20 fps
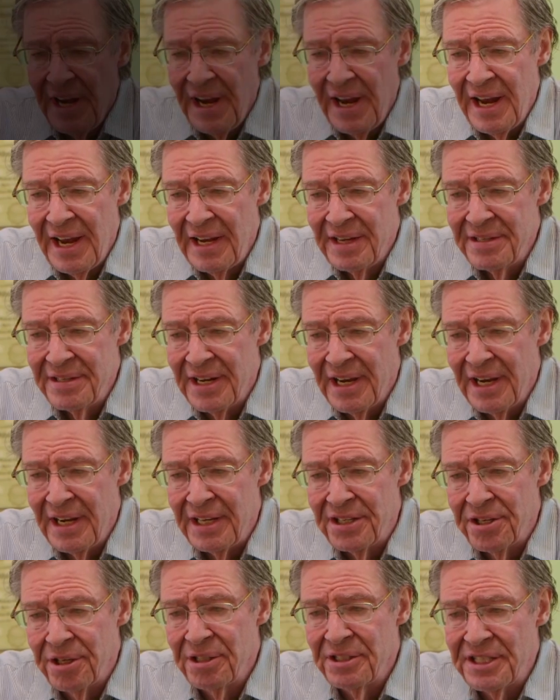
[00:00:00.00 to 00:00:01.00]
And
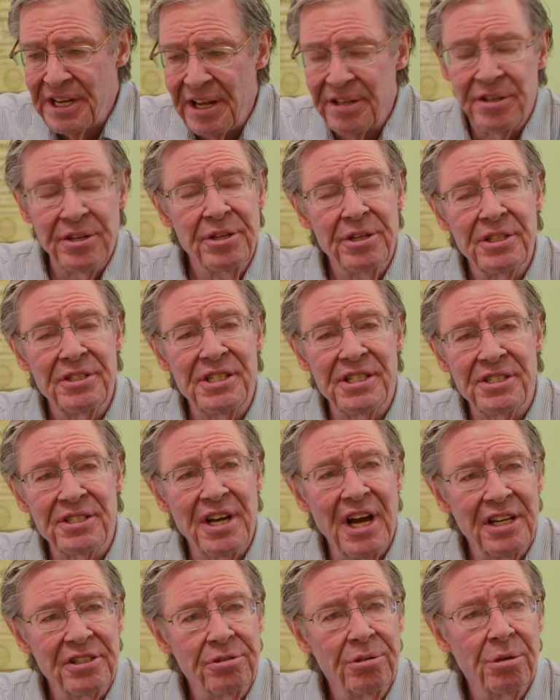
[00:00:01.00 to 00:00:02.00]
it turns out that the
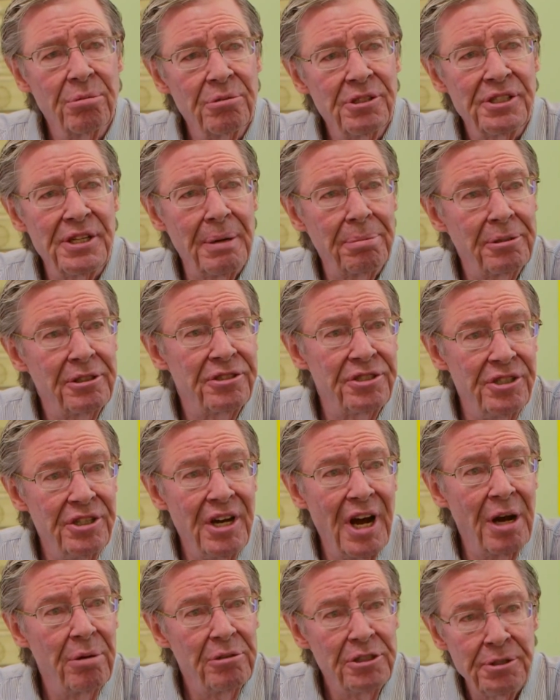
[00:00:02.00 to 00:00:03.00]
testosterone receptors do
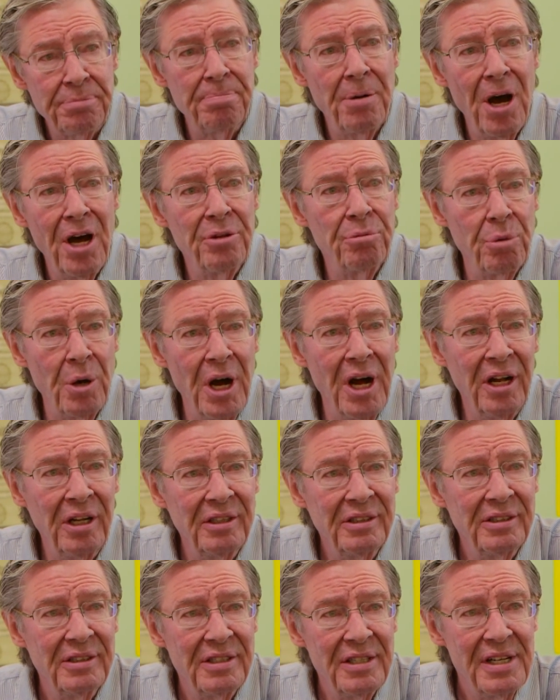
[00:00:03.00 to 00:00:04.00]
not respond
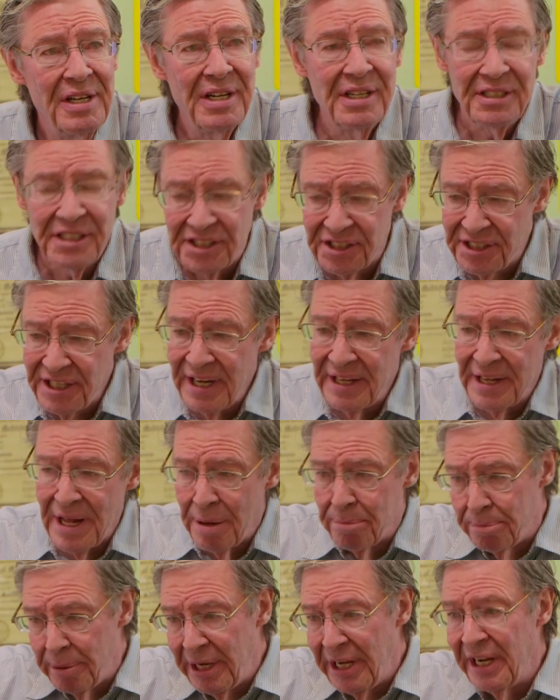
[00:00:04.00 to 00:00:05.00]
well to seeing
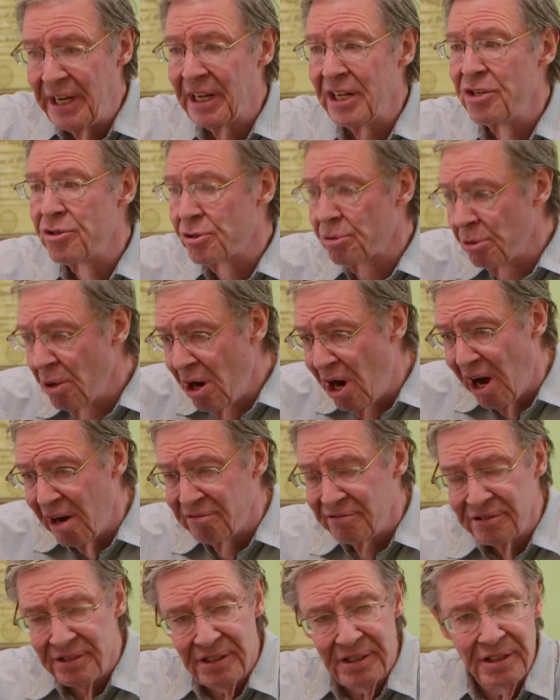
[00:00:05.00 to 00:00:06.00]
that peak and
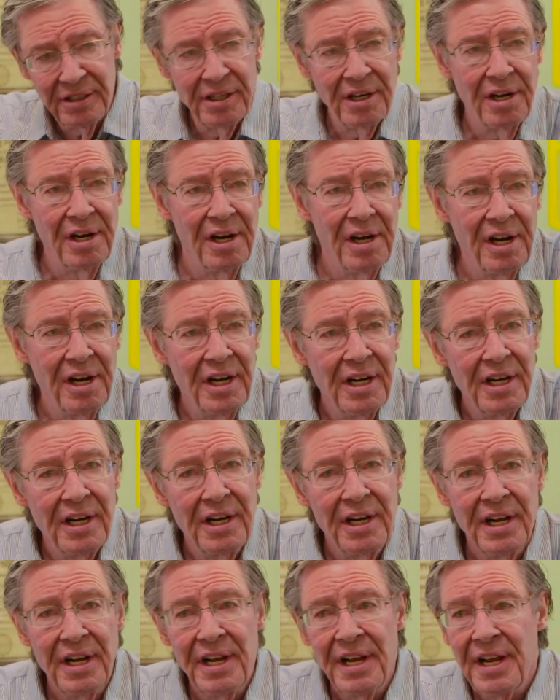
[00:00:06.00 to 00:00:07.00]
trough.
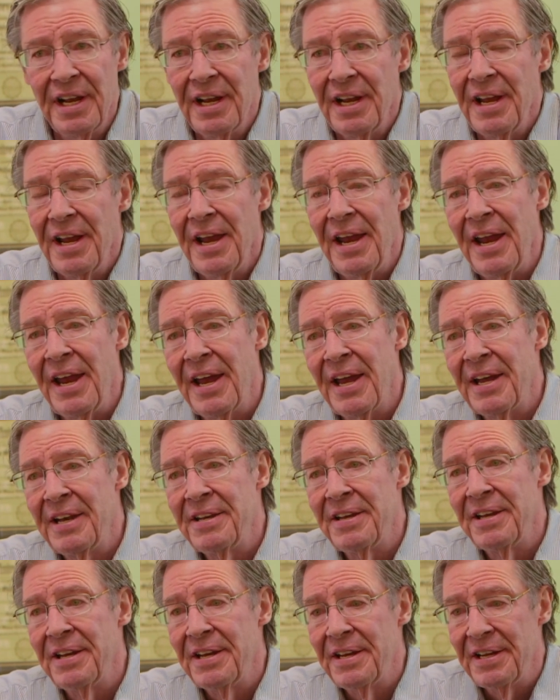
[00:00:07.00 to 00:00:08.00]

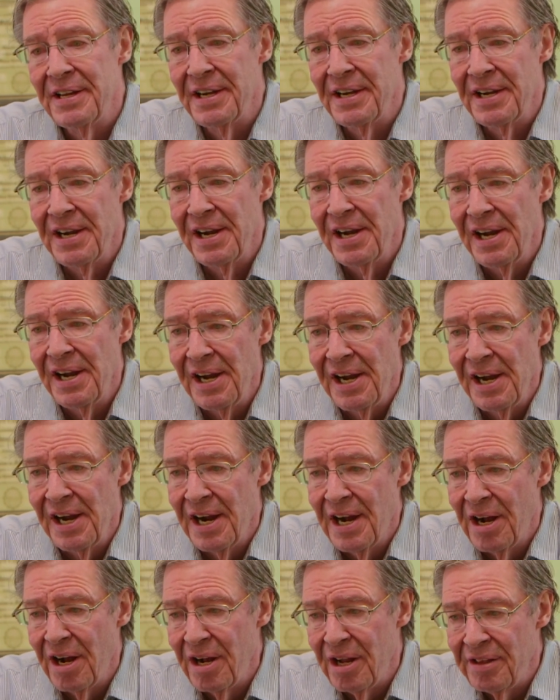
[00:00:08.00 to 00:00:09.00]
And
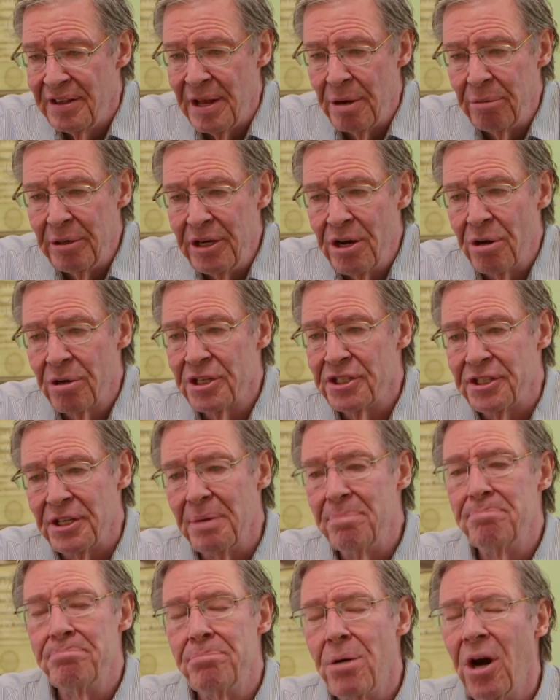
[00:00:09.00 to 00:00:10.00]
then we noticed
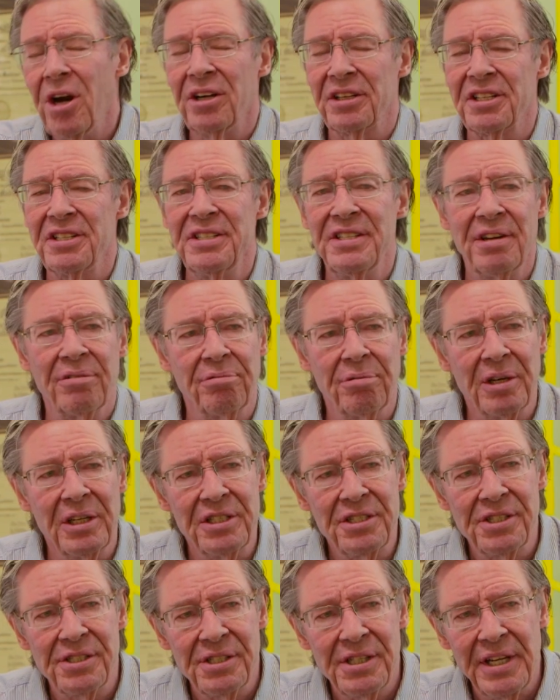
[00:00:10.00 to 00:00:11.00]
a marked
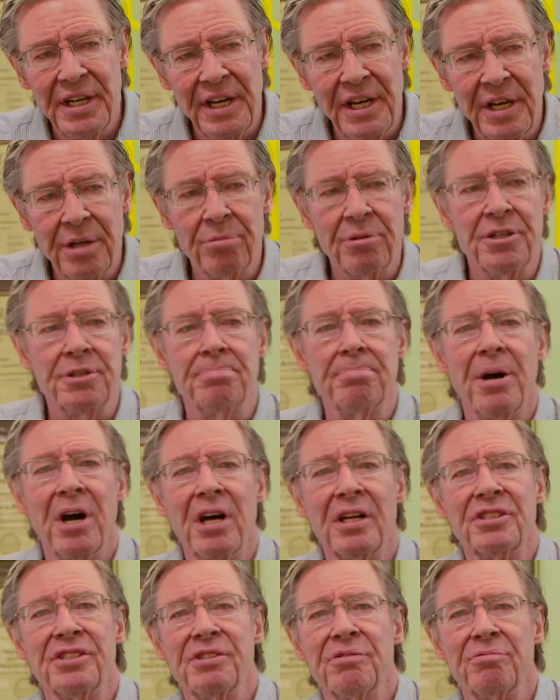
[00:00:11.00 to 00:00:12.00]
difference in
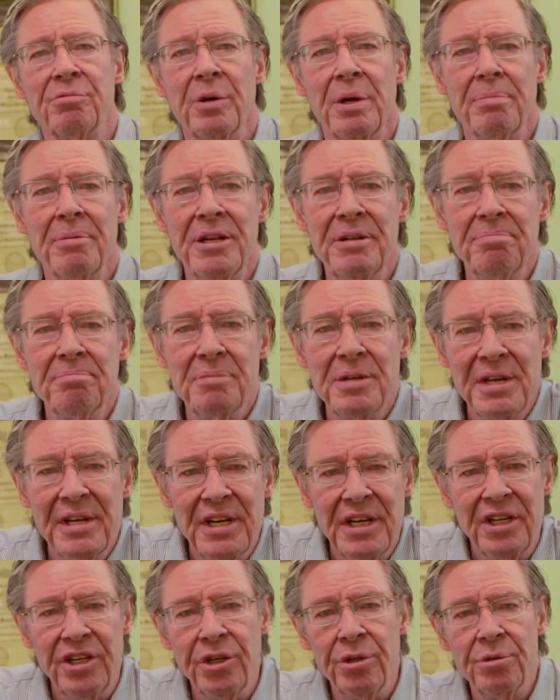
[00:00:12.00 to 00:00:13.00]
response of women
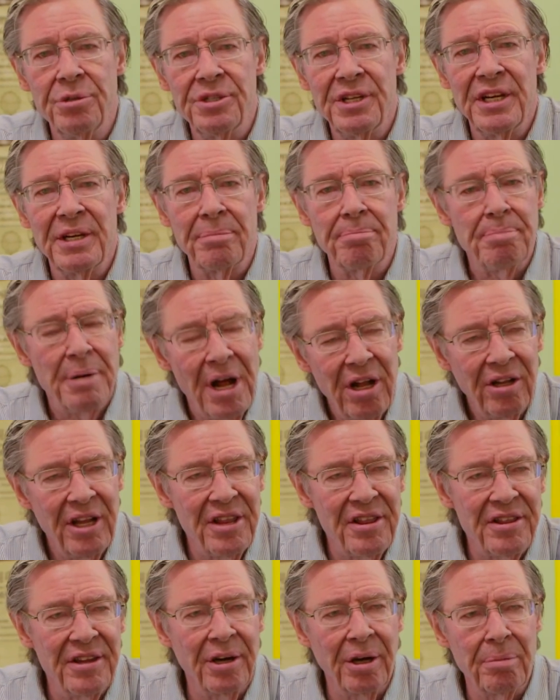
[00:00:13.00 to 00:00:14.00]
using
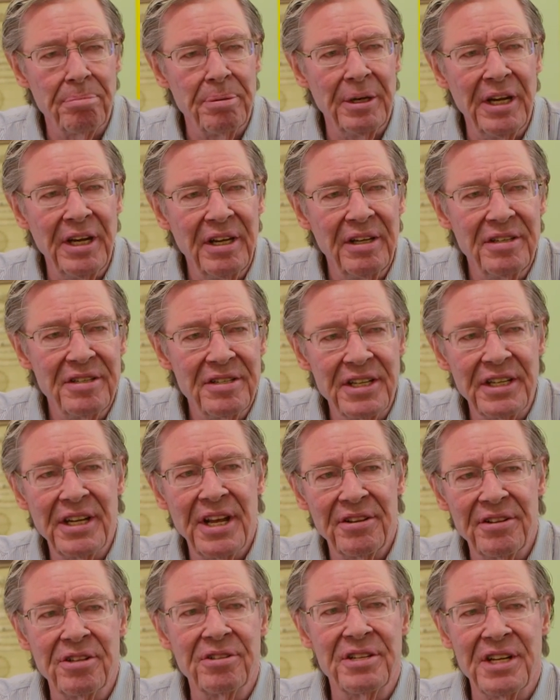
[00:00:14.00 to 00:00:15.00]
pellet therapy to
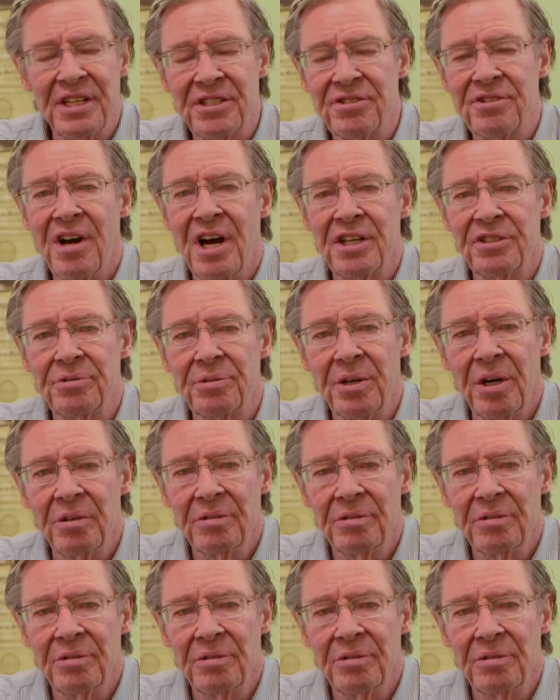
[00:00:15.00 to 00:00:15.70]
get their testosterone.